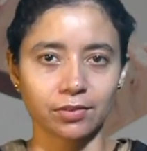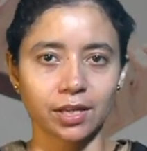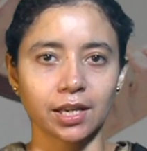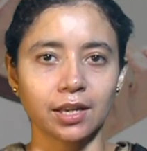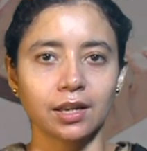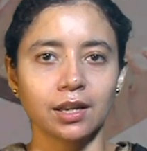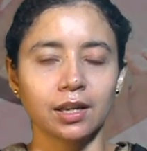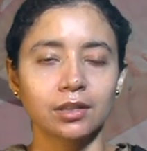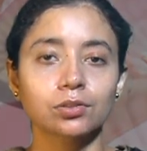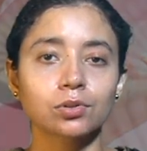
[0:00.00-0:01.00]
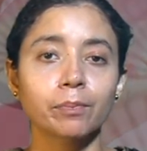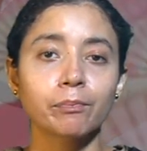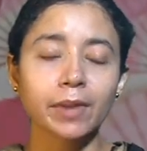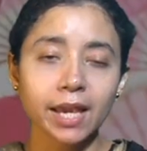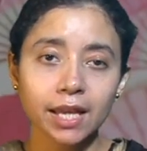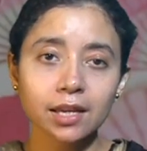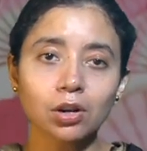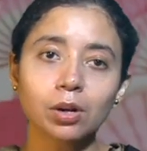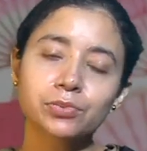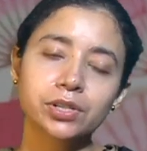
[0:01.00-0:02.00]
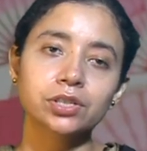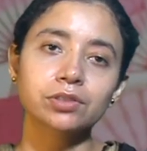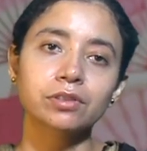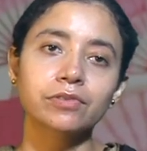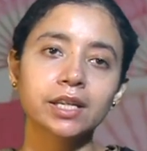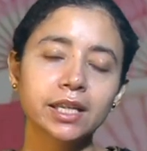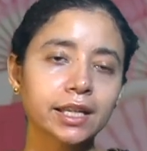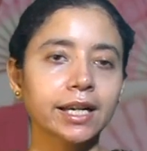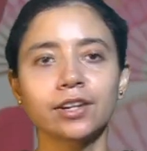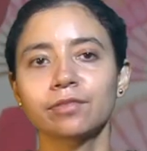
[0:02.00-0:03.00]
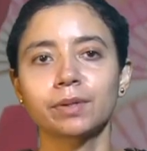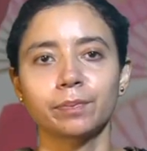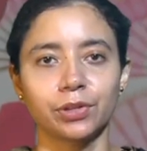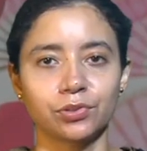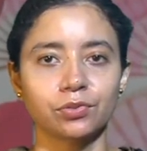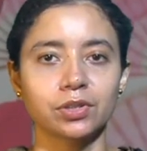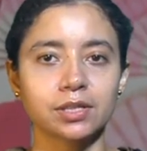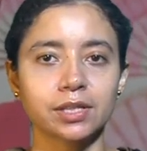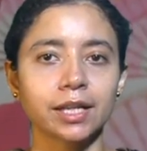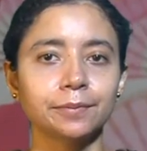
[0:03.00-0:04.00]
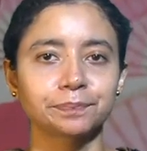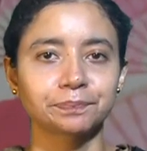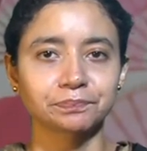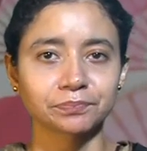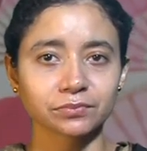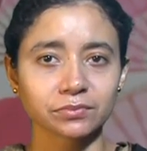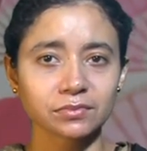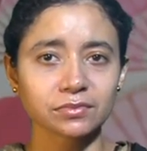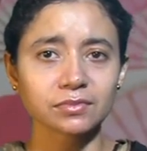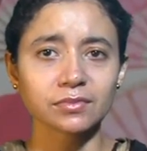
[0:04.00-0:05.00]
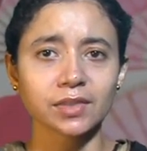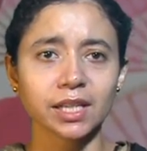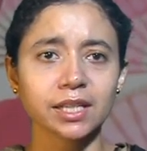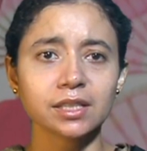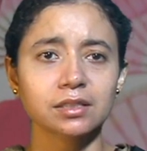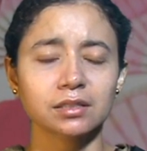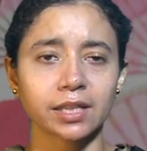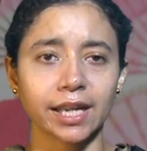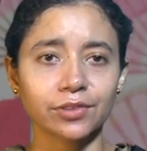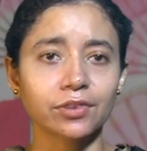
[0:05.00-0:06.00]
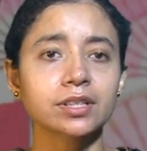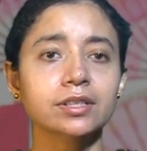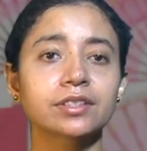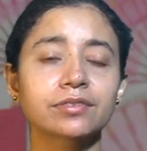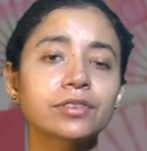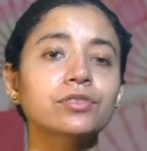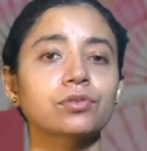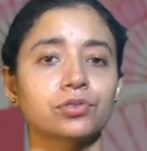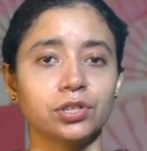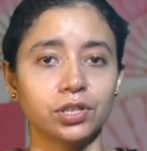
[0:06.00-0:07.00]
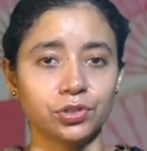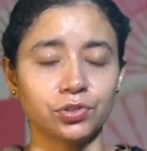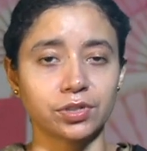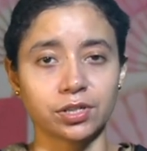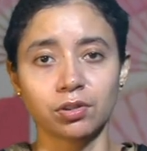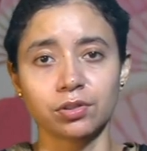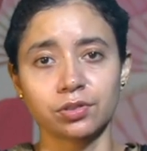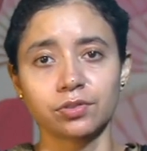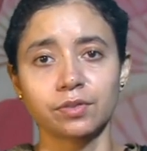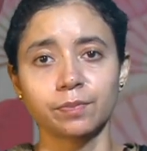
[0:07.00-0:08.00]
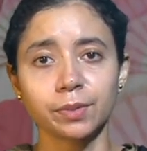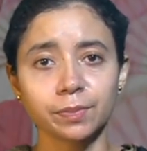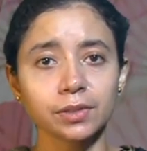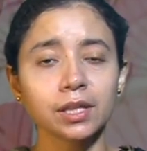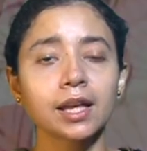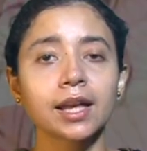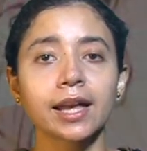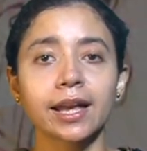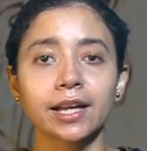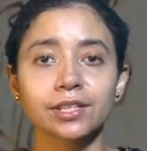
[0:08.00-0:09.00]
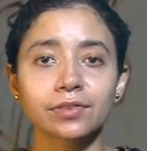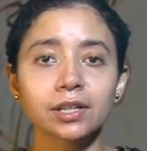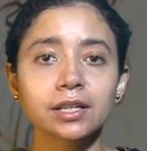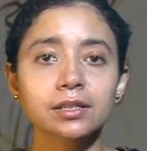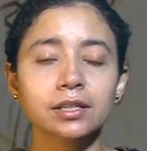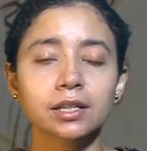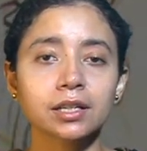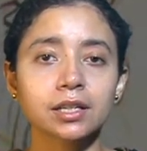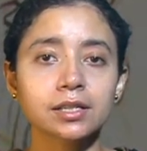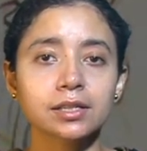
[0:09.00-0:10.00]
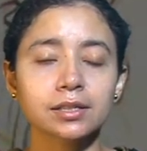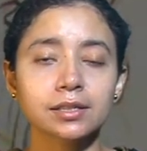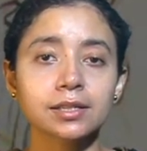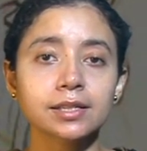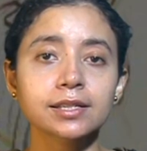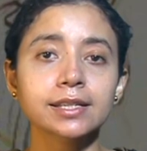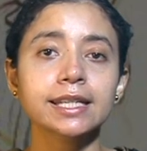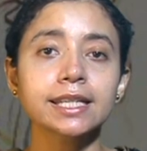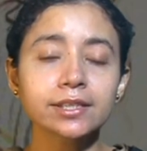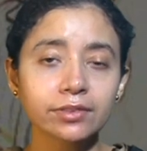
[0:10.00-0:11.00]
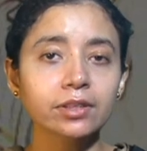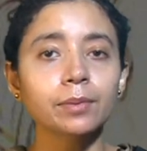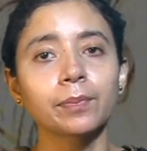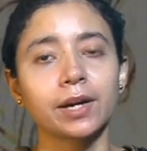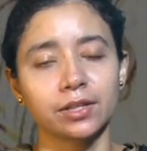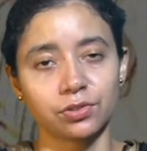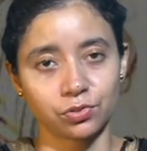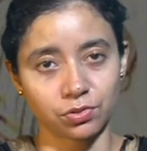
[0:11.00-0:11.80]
okay the sort of main objective of any kind of puppet show is that it addresses different social issues as concerns to the people as well as it's since it's an integral part